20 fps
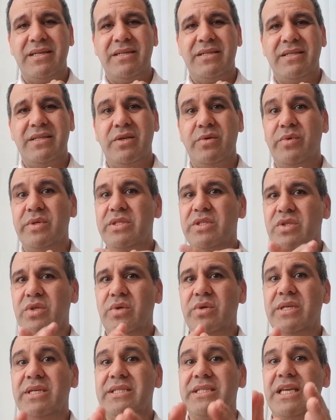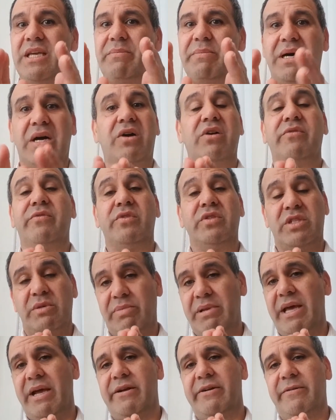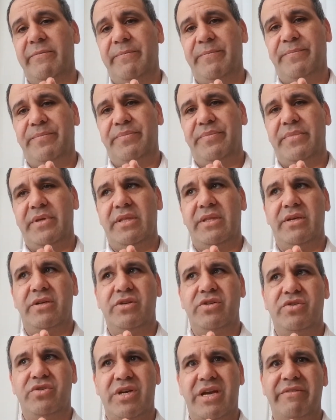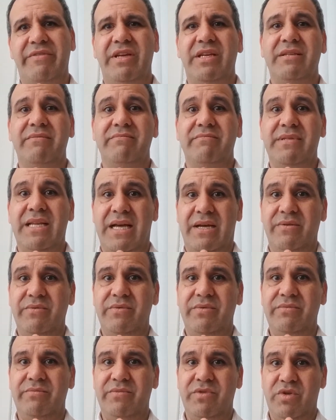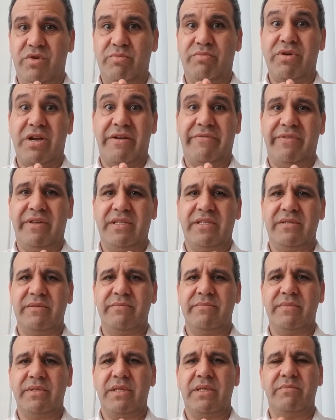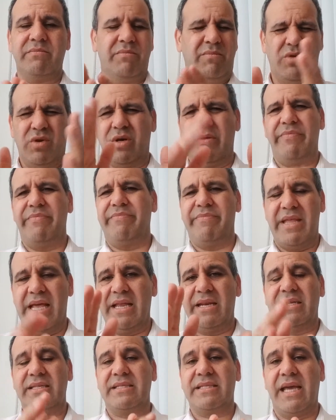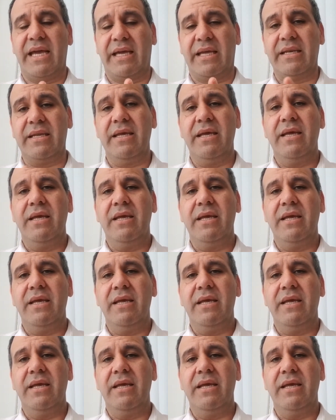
They're what's known as a powerful supplier, and they're driving down your profits. More on that in a second.